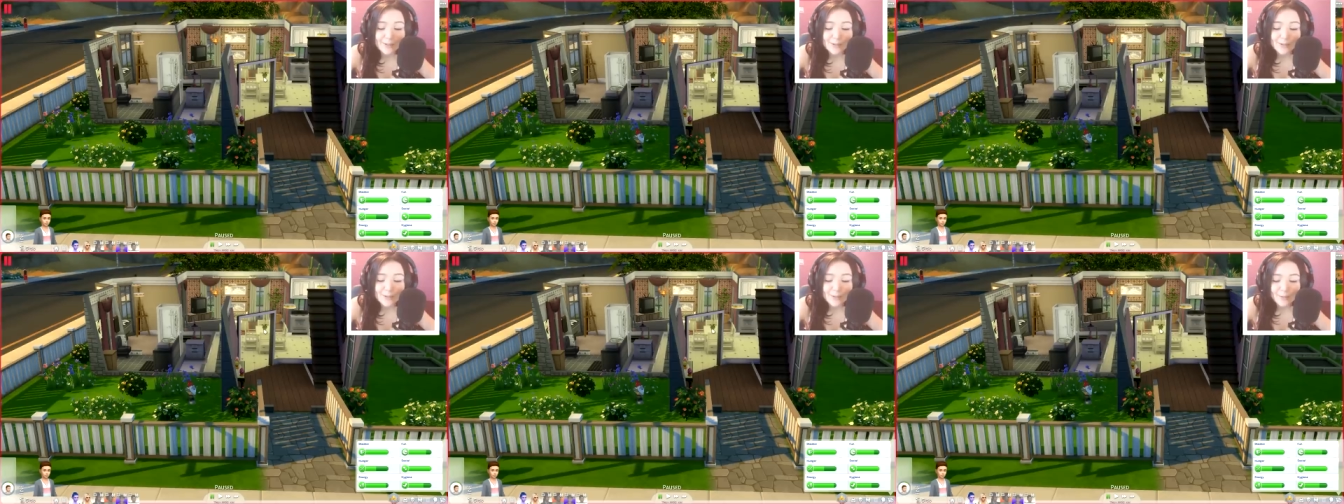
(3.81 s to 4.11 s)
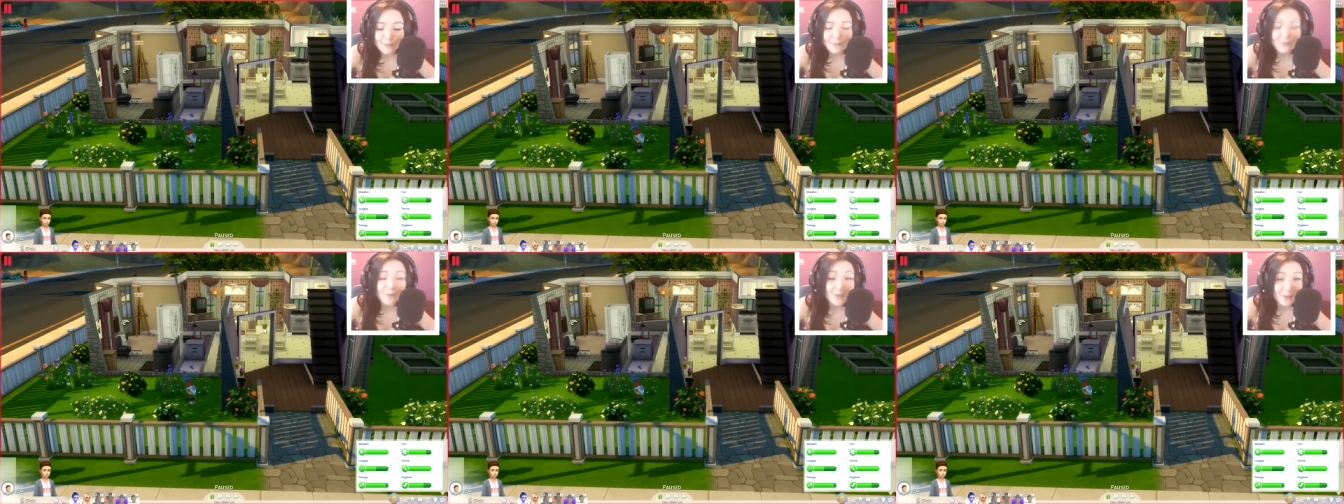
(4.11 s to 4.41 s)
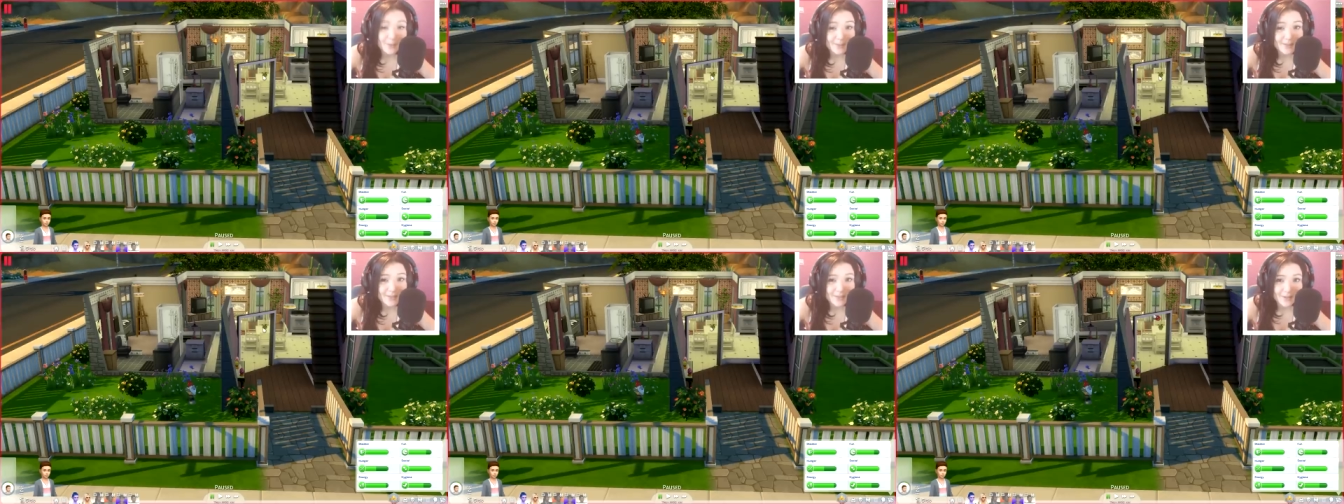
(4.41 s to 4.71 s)
So, before
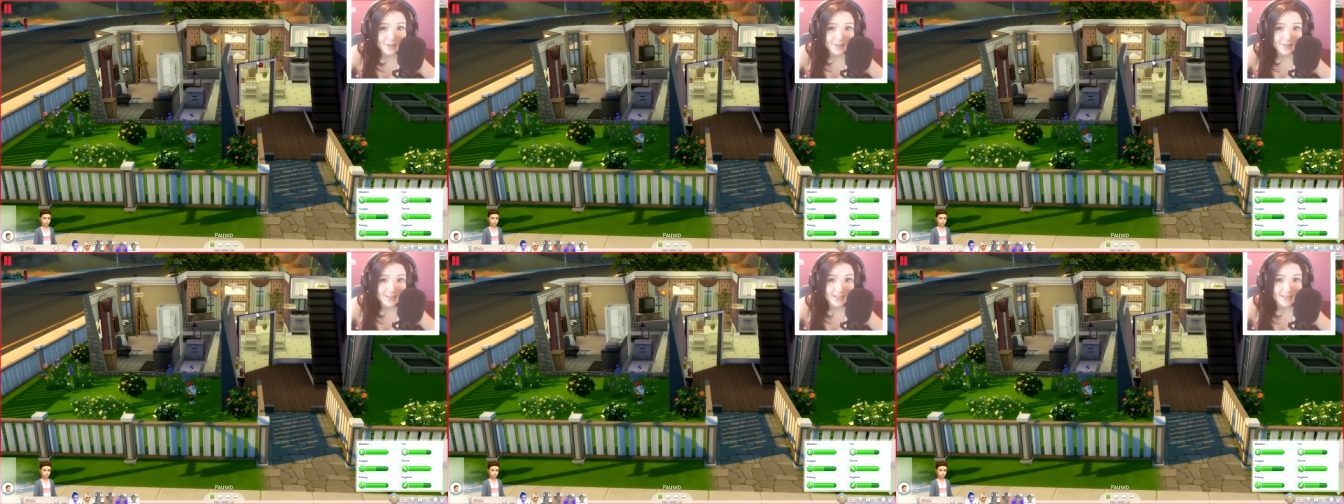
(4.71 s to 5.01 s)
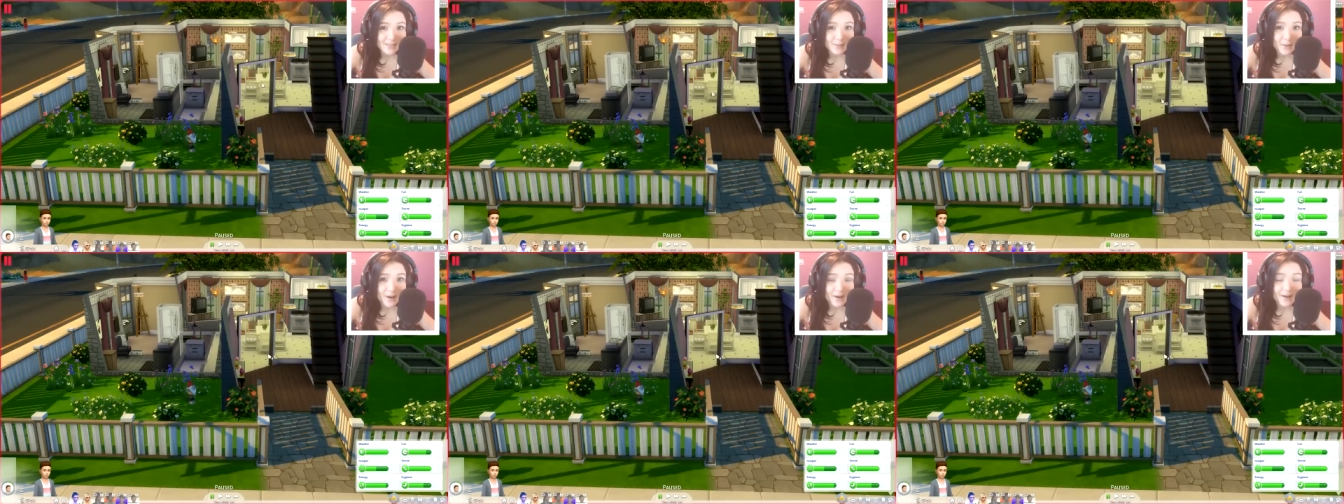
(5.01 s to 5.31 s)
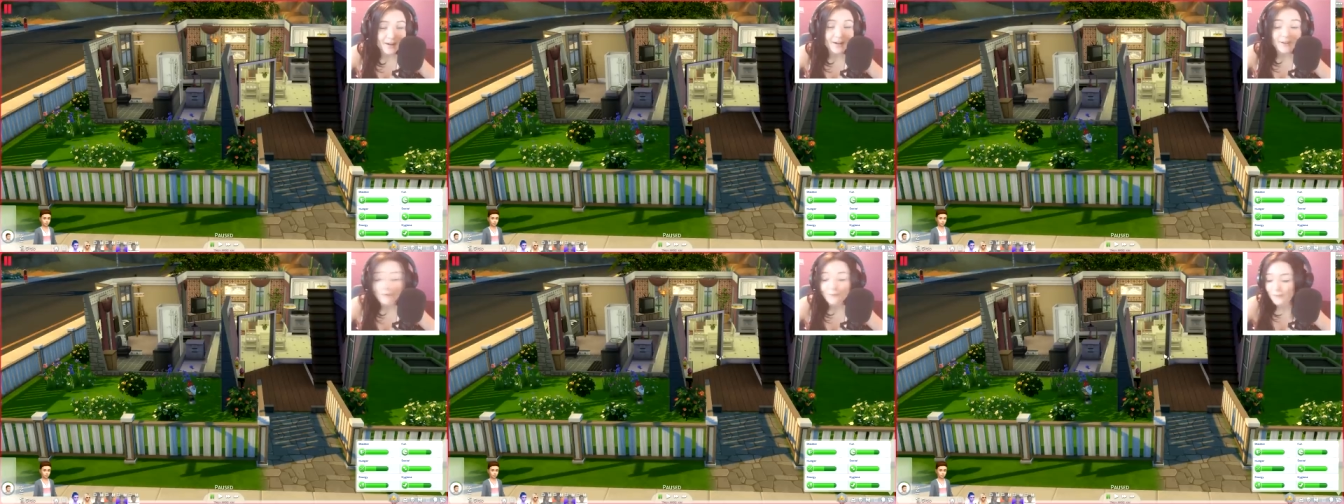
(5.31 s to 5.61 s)
we start this
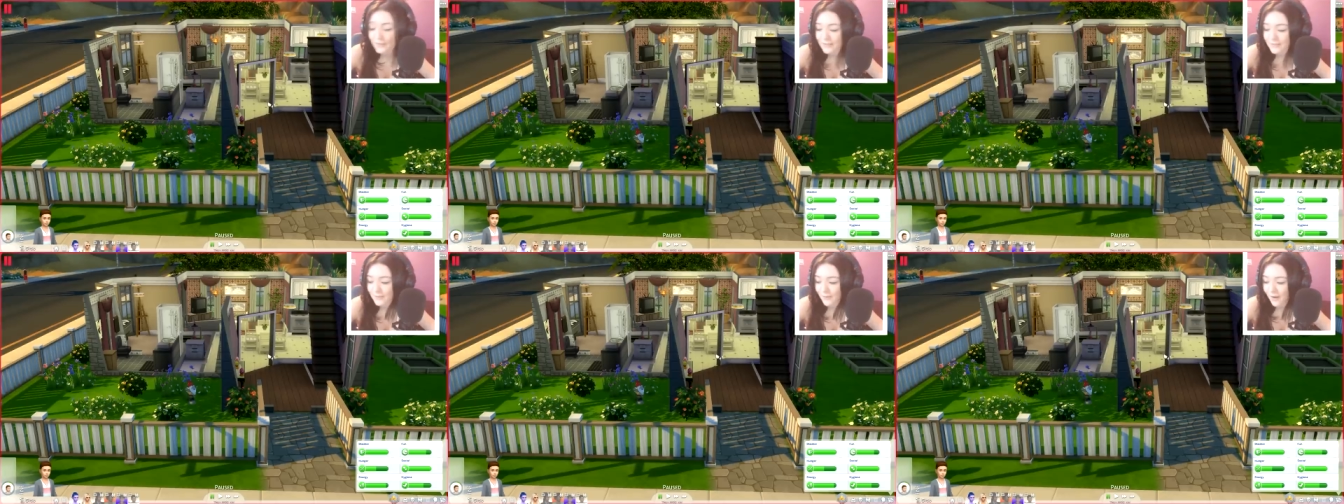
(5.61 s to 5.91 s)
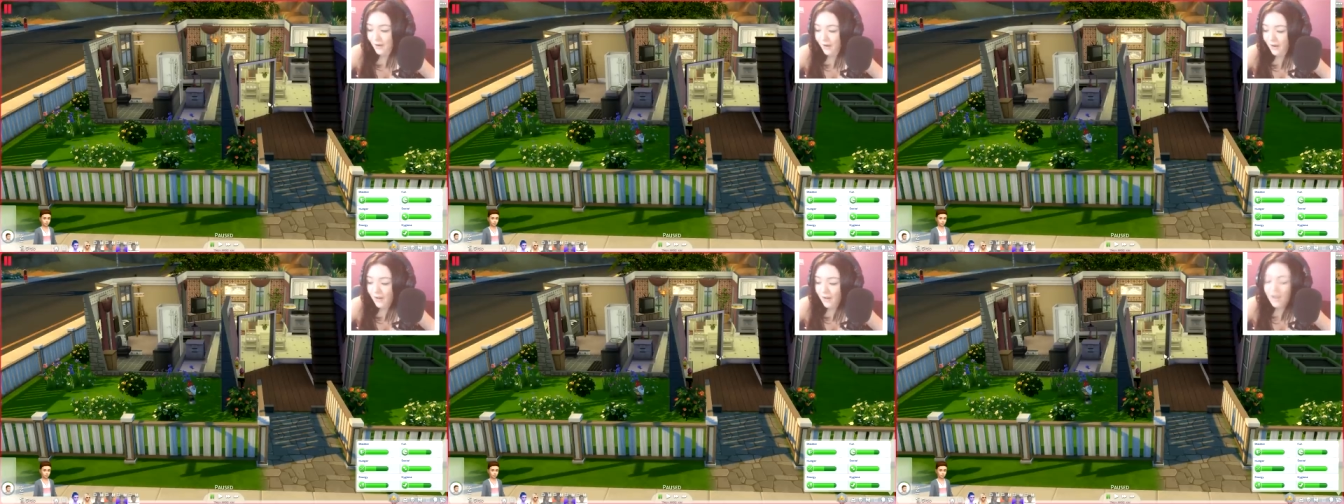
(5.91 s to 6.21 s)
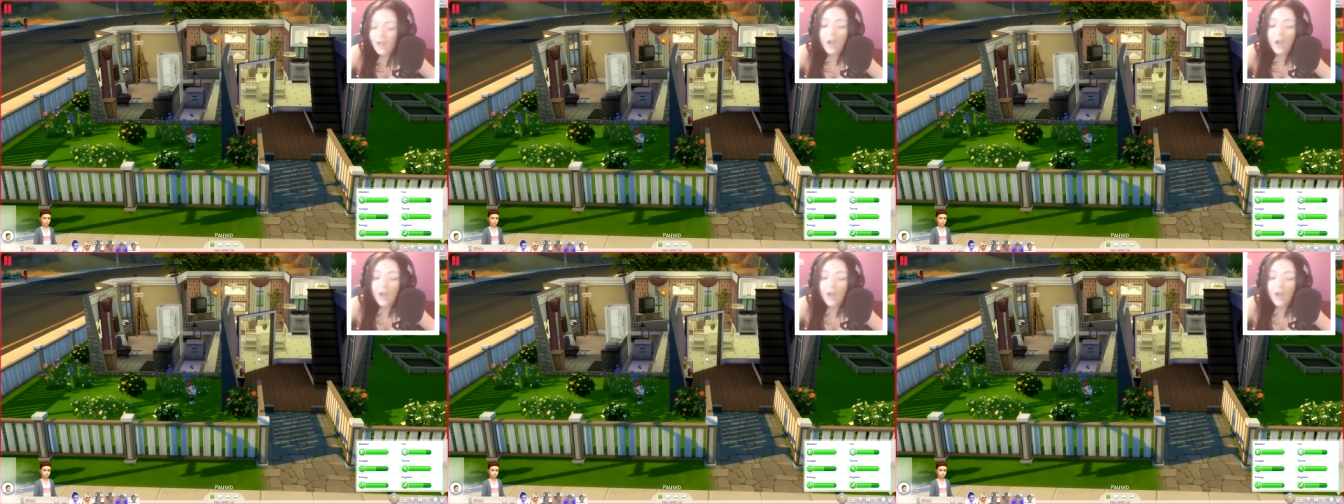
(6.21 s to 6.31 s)
part, first of all,